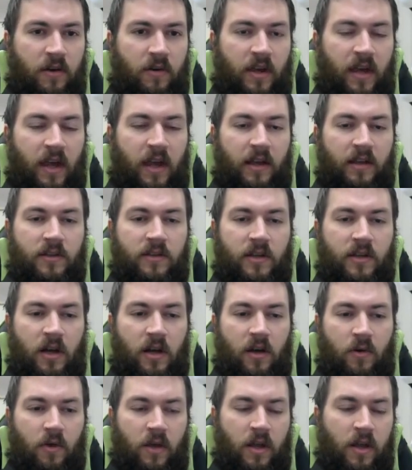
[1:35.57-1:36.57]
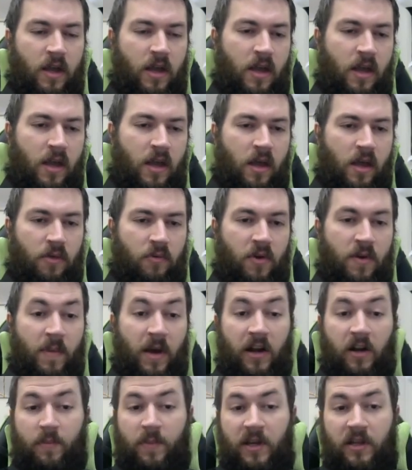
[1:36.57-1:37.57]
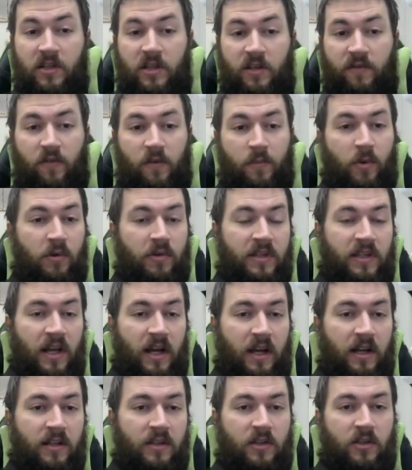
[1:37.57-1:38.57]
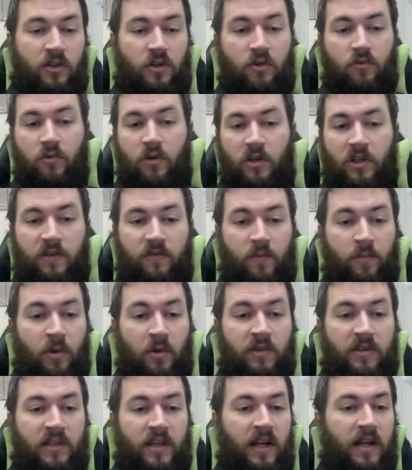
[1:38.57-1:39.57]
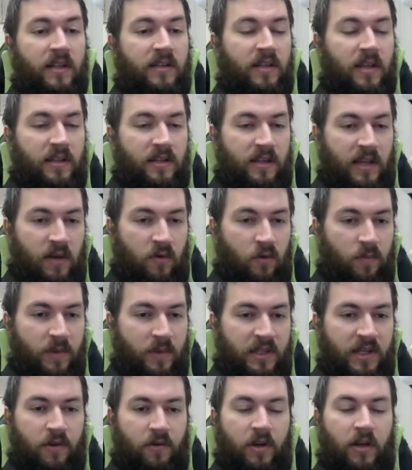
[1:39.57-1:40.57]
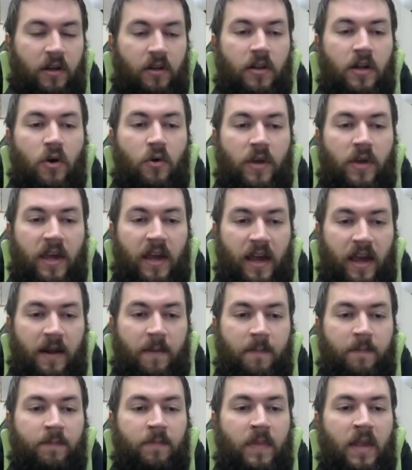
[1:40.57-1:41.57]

Okay, so 3 minor pieces for both sides, 2 rooks for both sides, it's equal material. Okay.